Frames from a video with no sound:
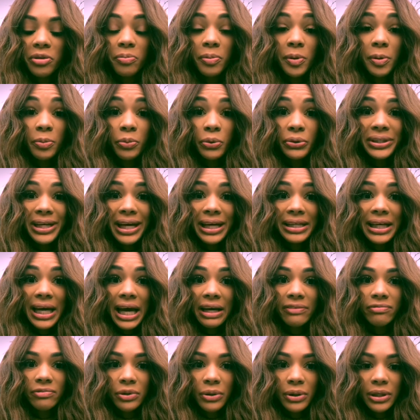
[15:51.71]
people that
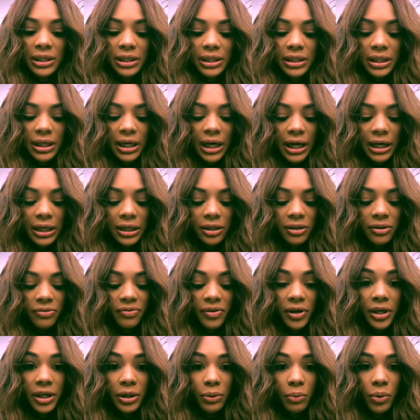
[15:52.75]
have no idea how to
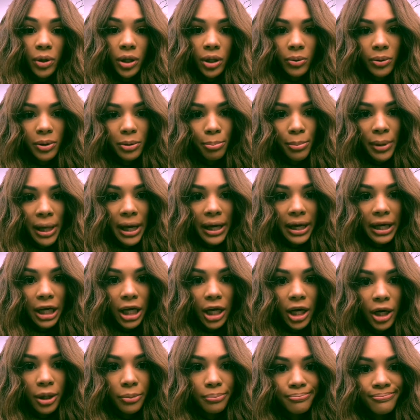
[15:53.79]
fucking work with black
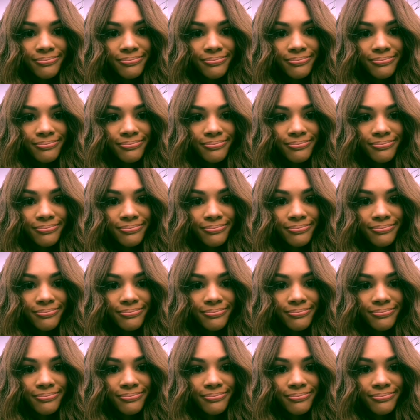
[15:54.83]
hair.